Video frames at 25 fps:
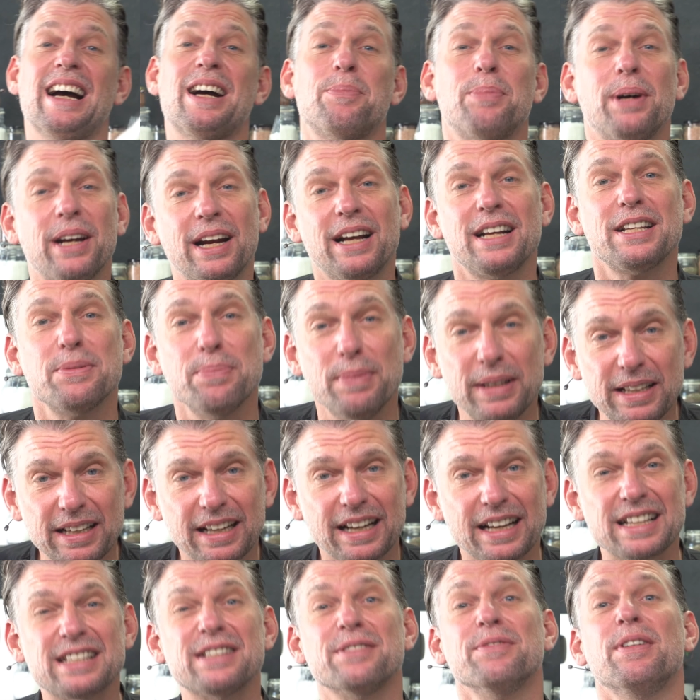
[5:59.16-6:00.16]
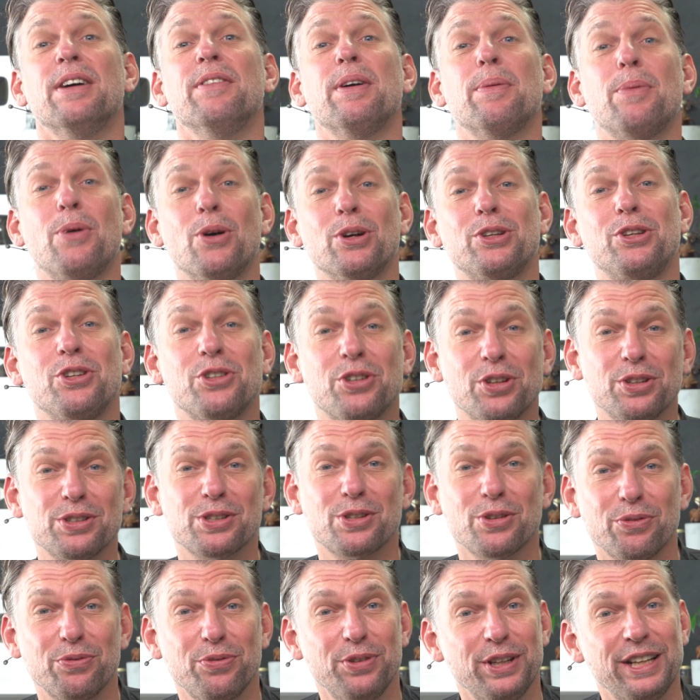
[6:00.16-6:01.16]
will have it for lunch since we've already
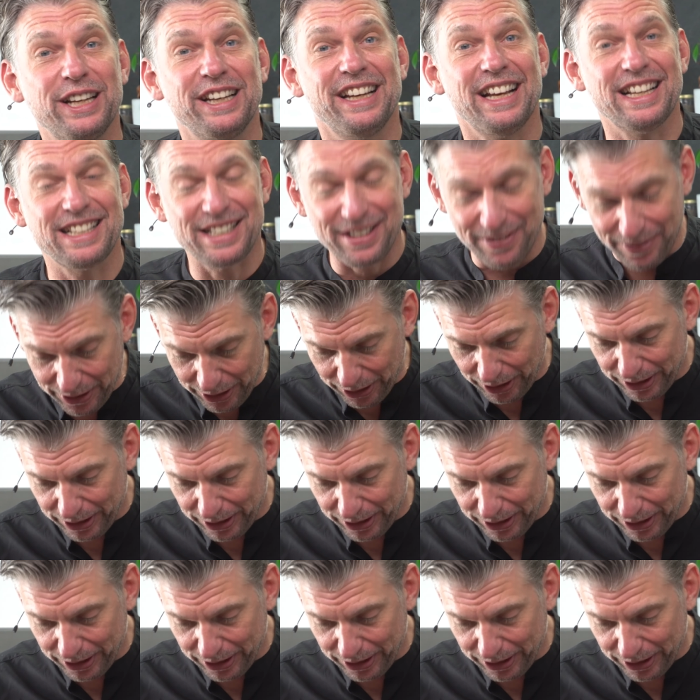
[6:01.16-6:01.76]
eaten too much